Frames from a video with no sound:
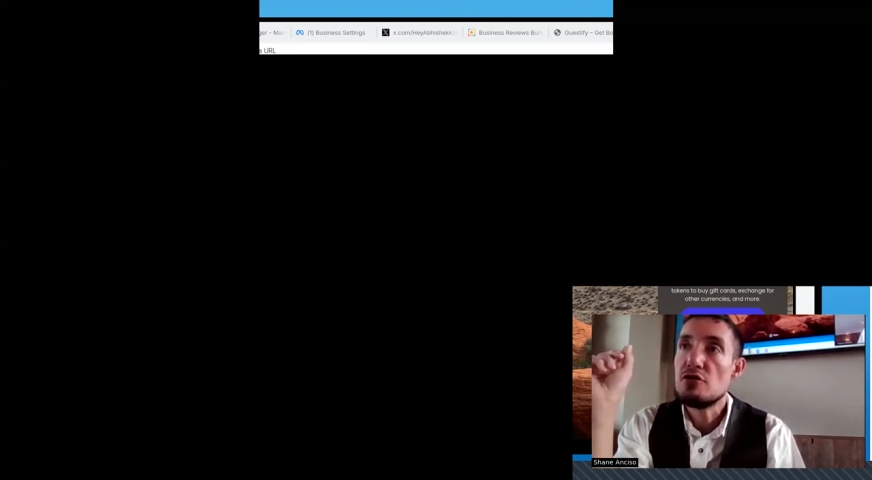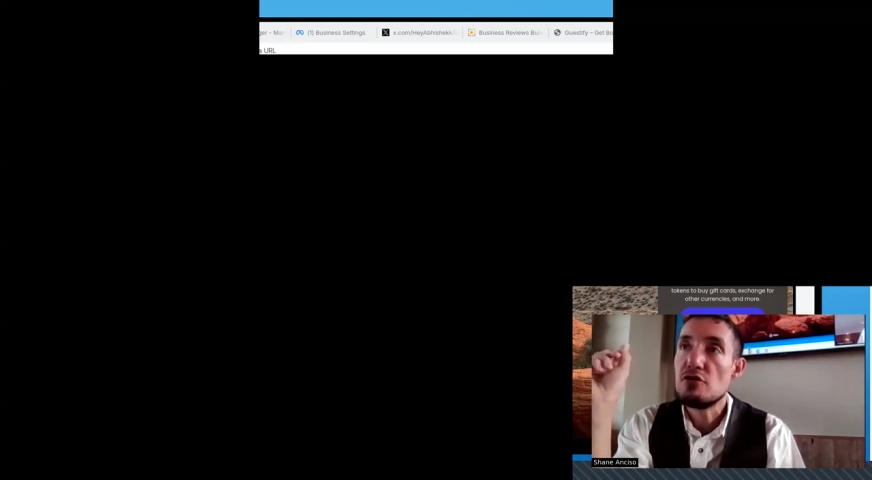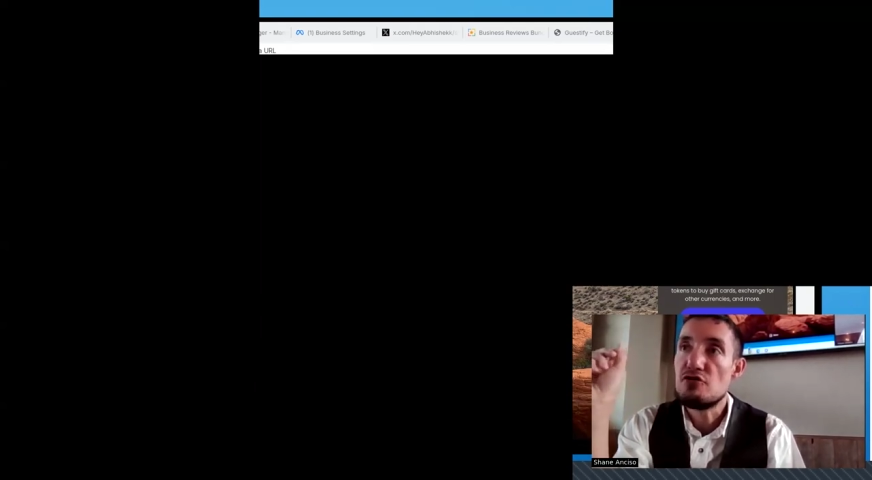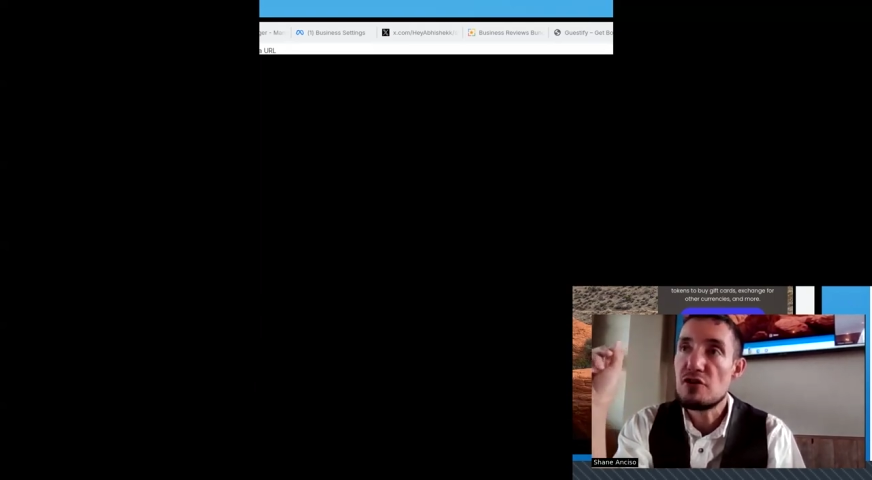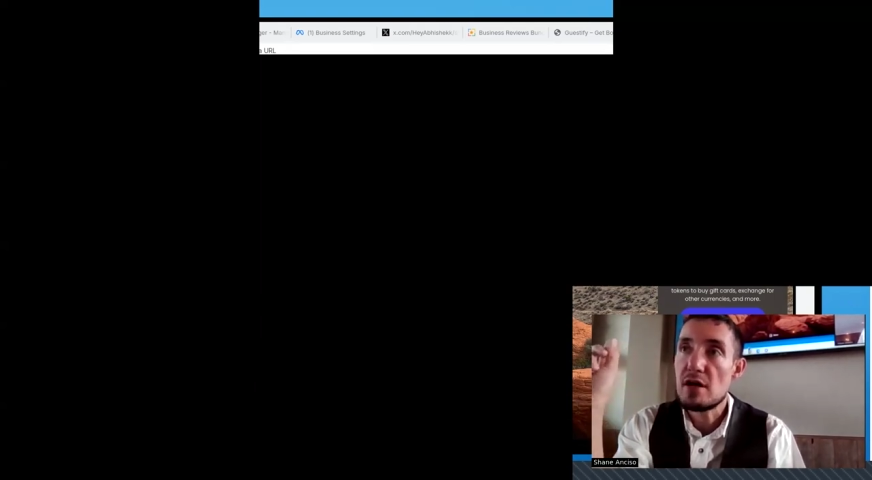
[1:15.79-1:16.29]

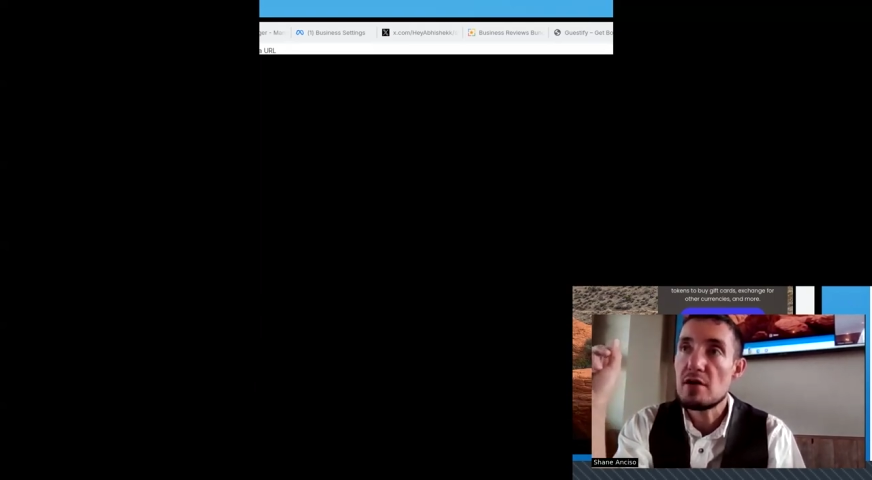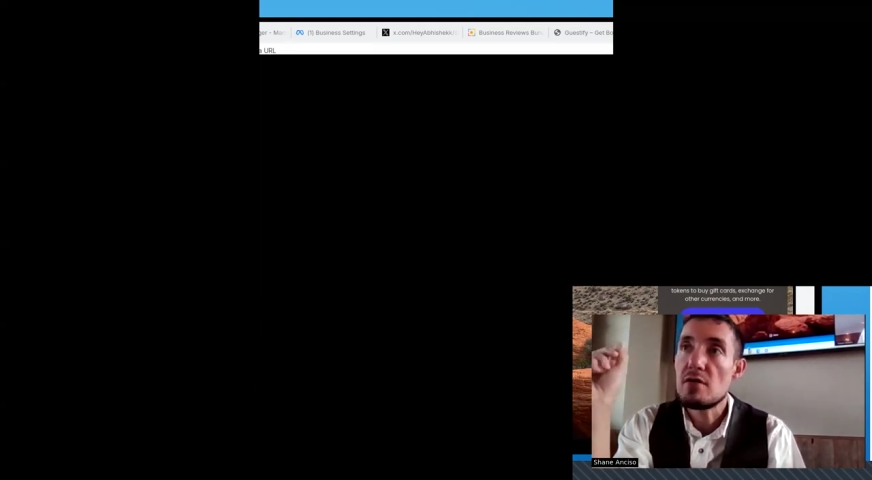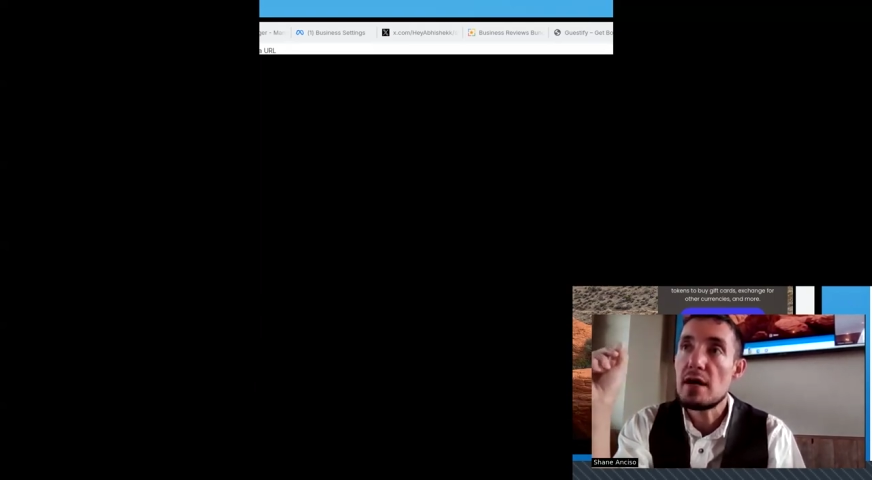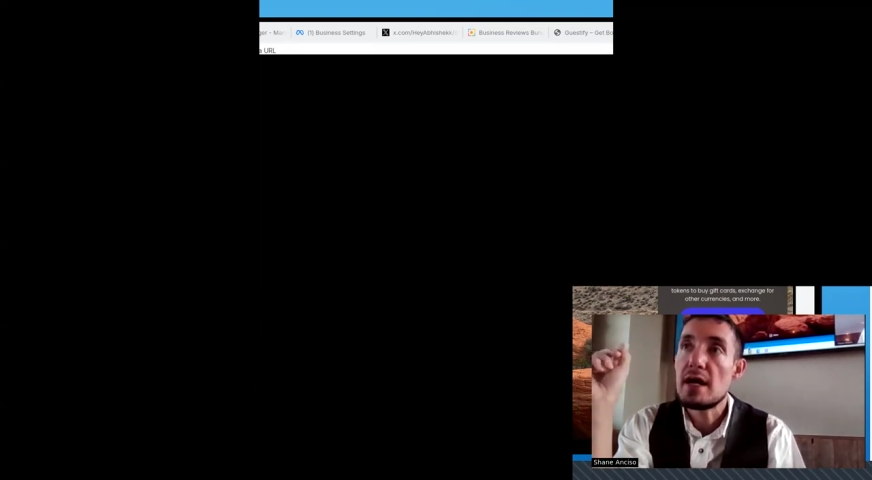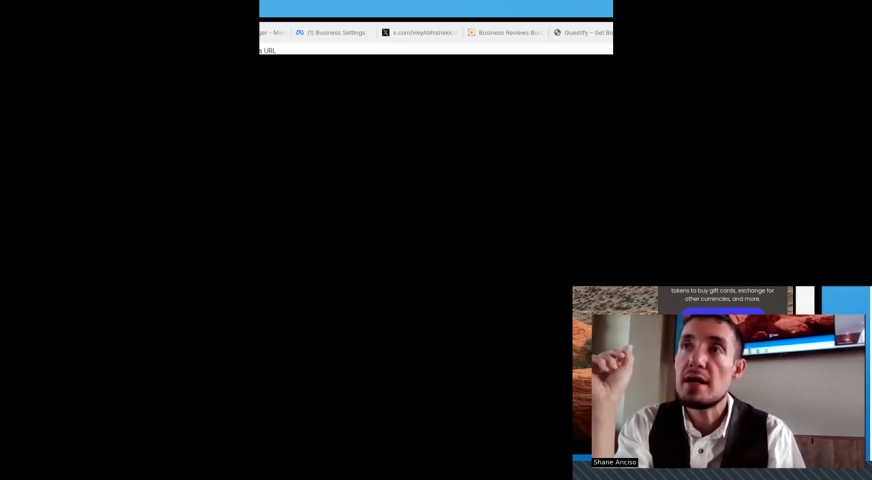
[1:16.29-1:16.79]
to
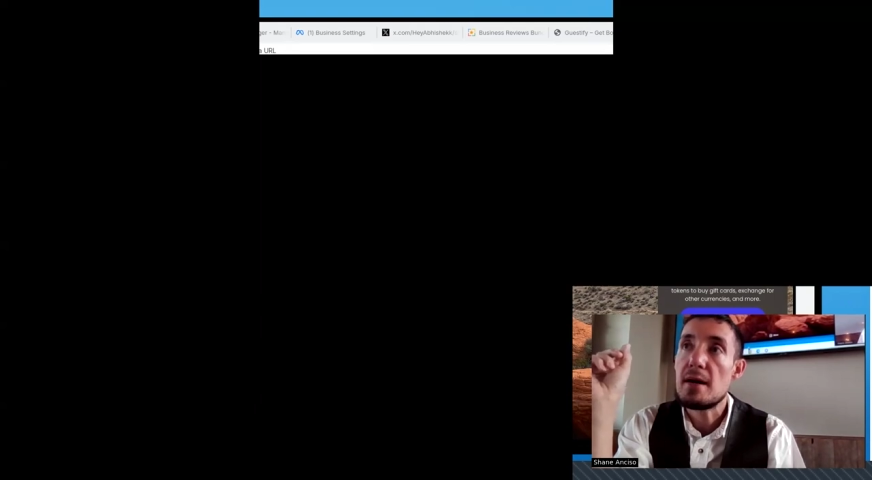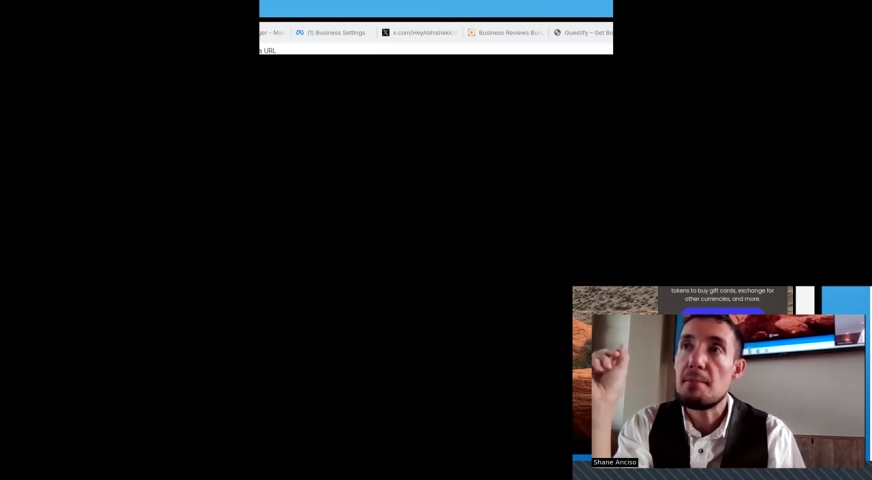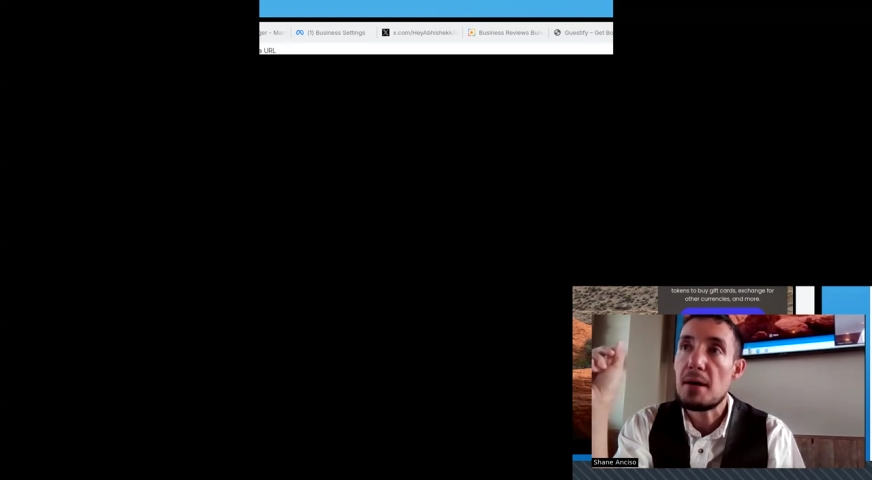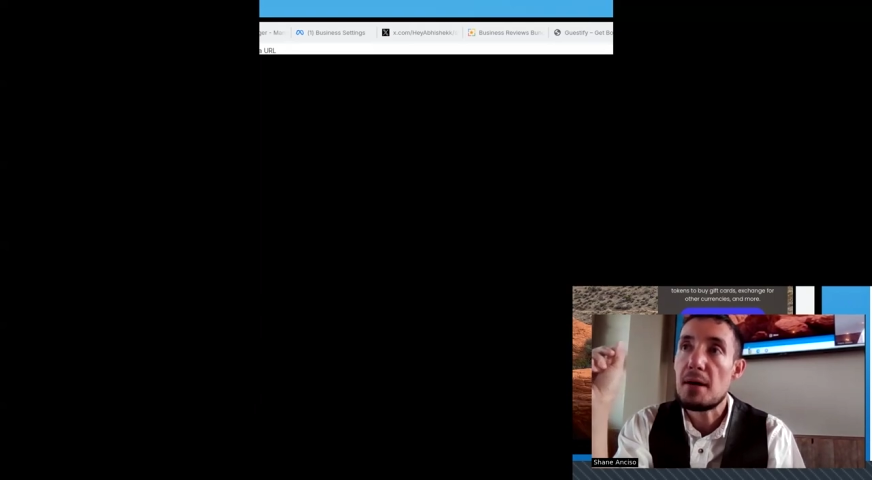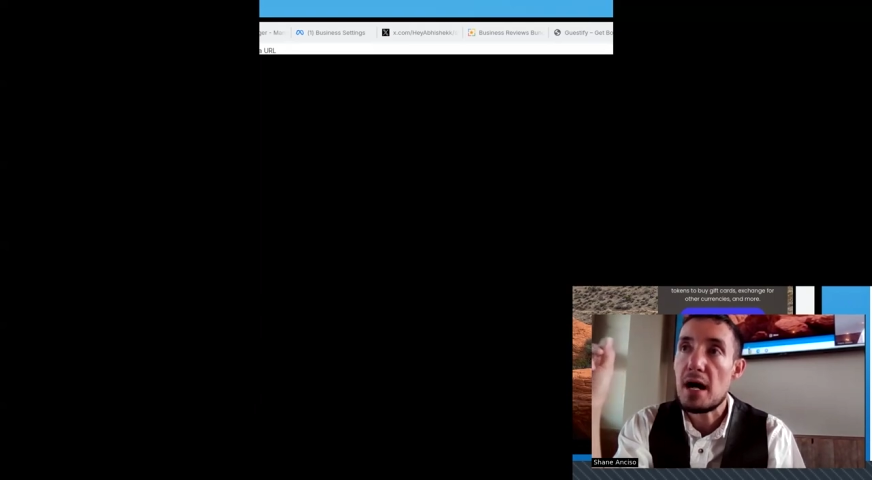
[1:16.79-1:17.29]
generate a
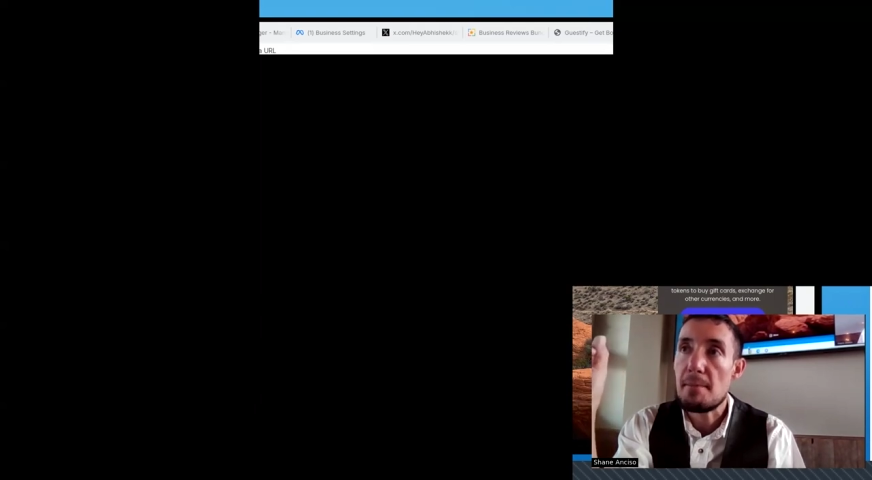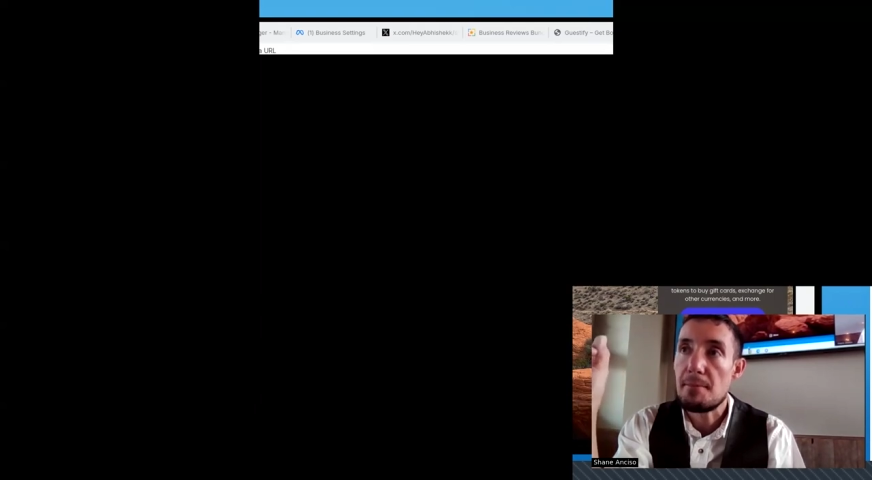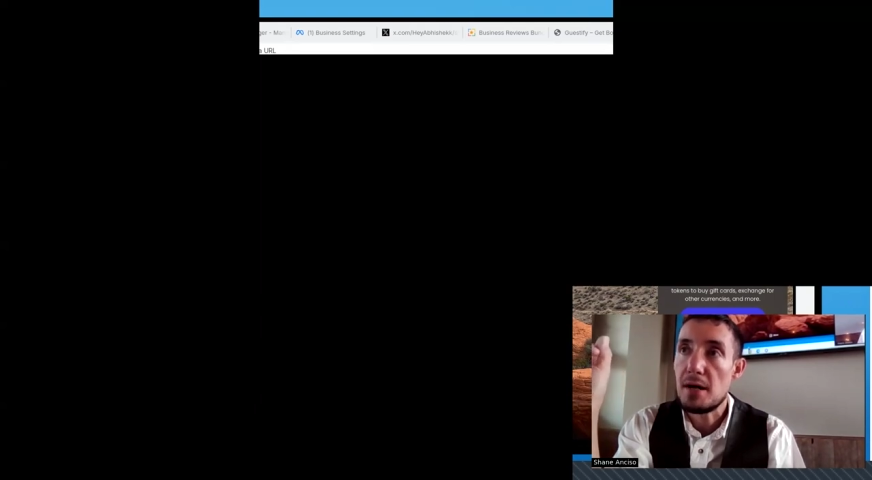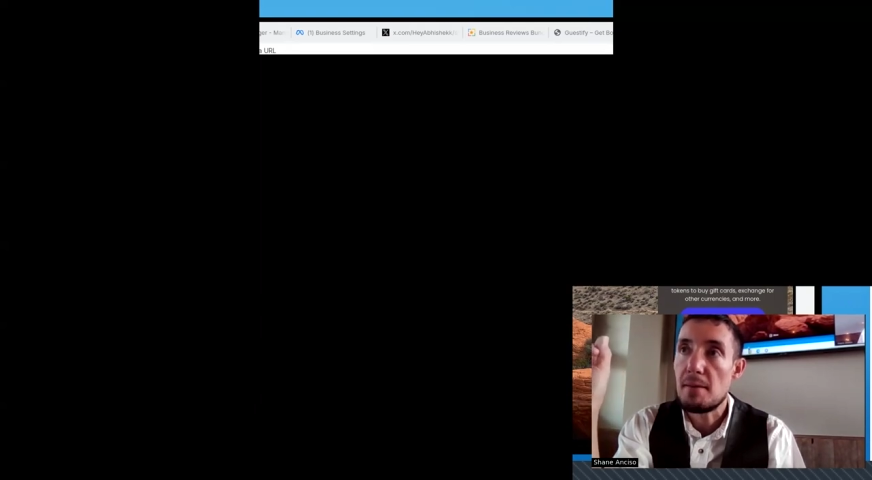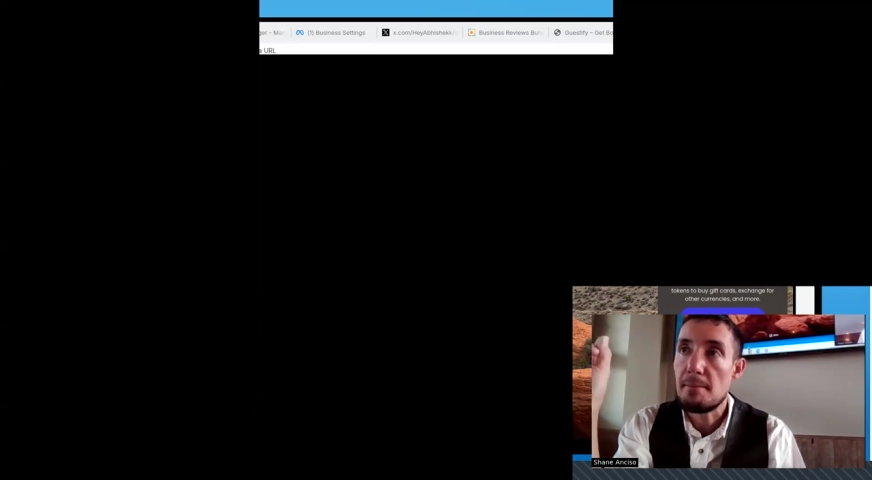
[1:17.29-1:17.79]

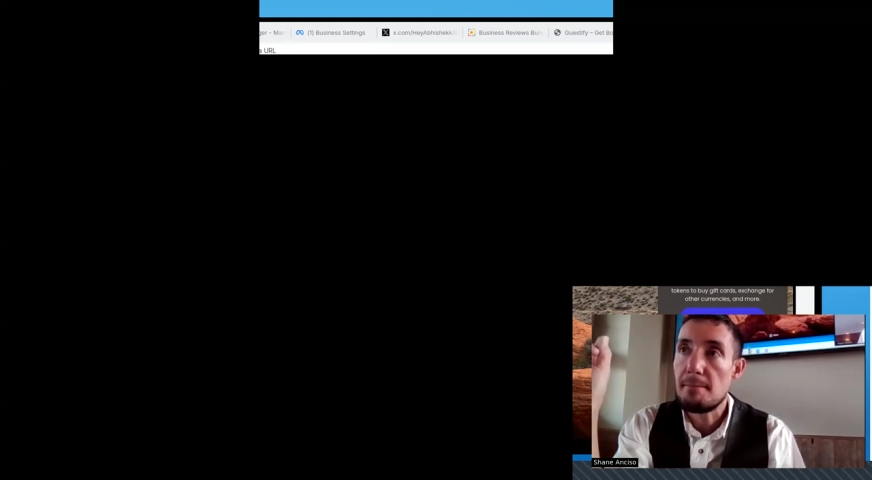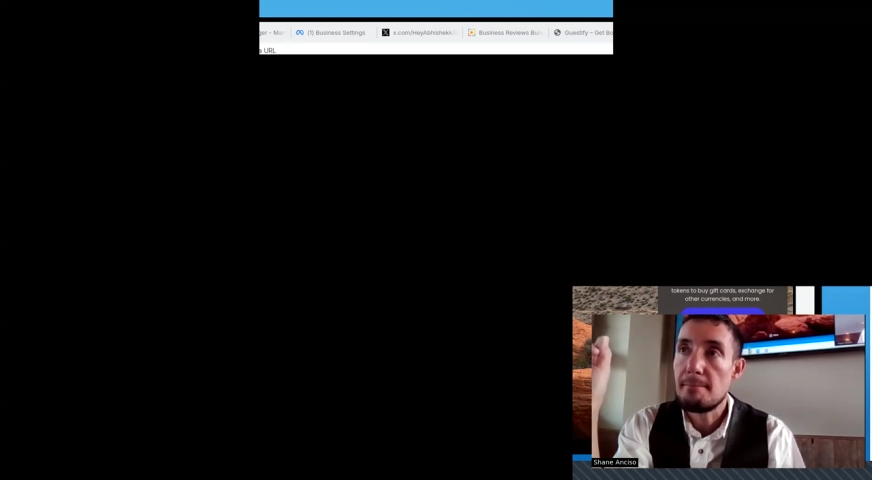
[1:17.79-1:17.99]
pop-up,